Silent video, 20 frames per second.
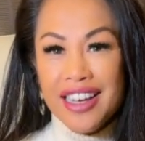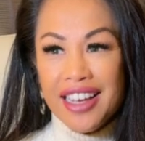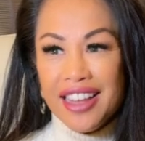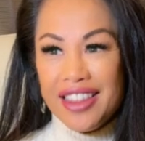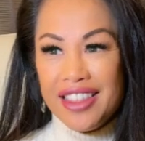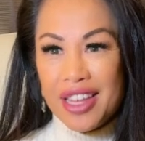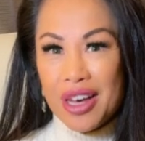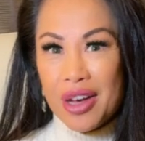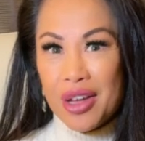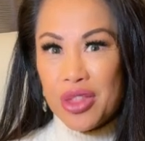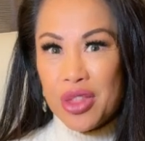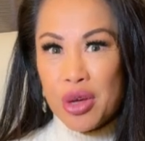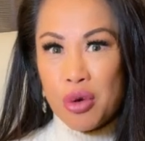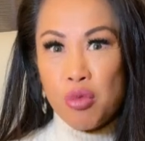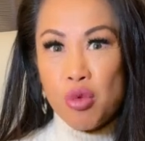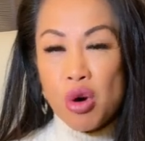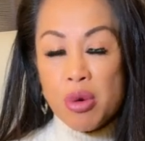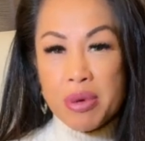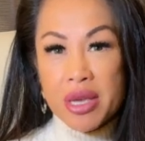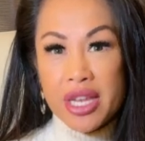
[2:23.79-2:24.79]
the
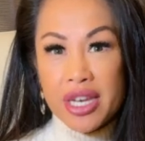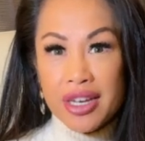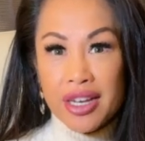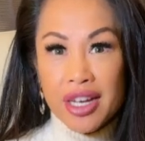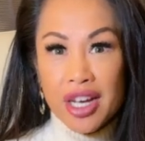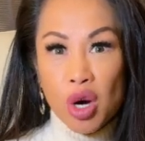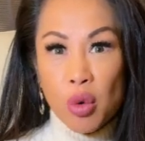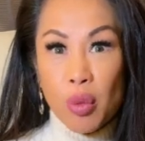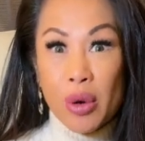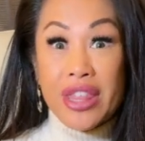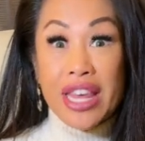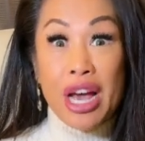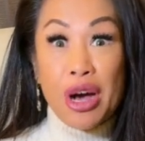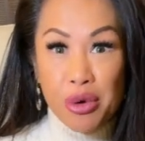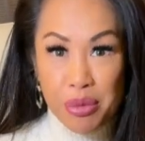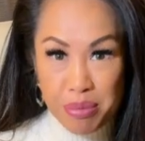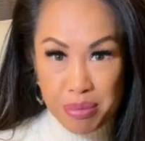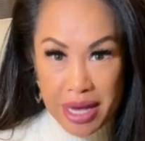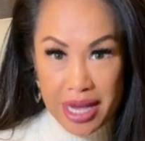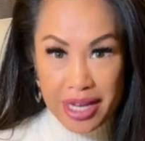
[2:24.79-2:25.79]
woman
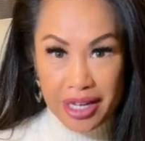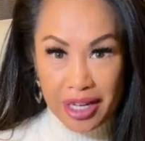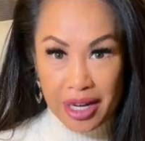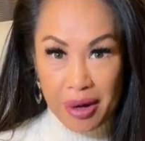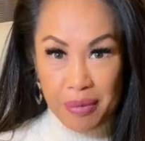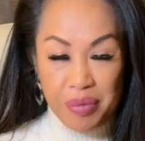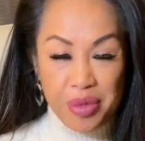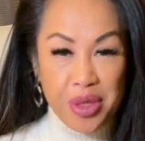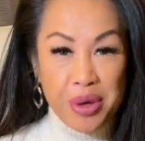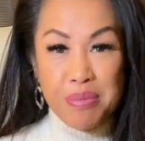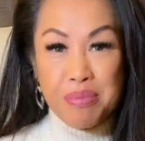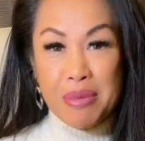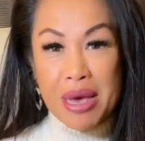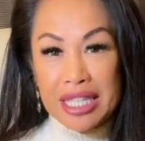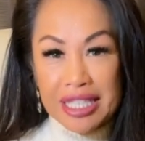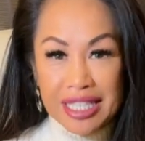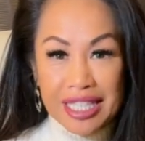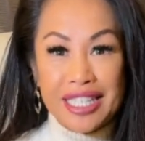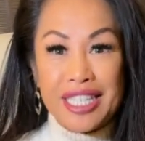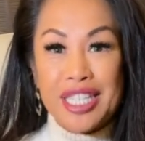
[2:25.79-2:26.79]
without makeup, the
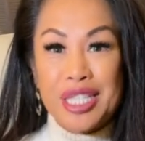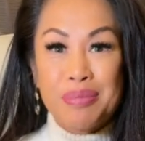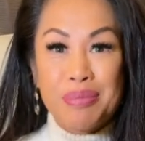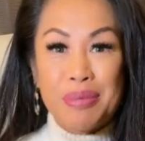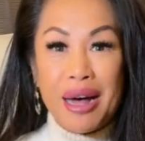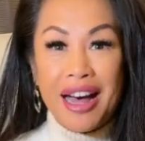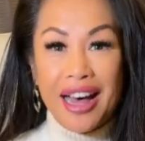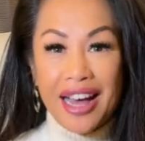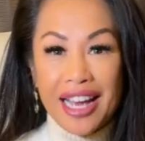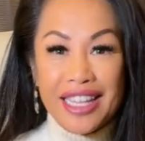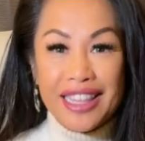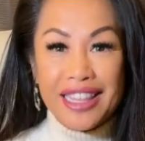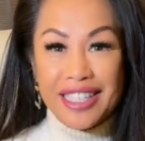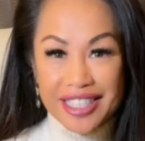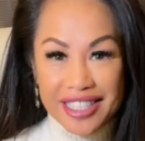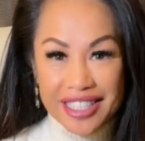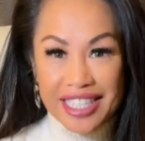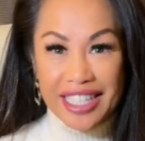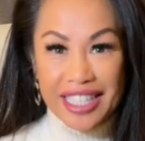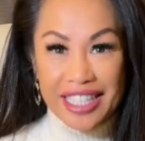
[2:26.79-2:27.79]
messiness behind the
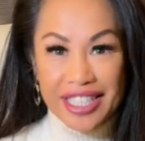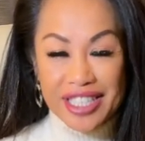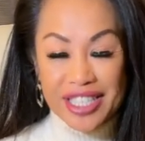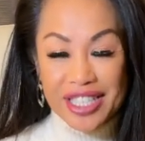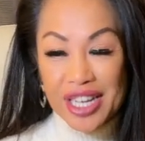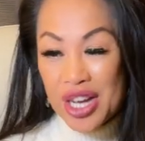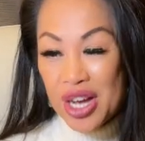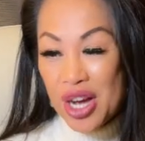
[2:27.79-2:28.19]
scenes.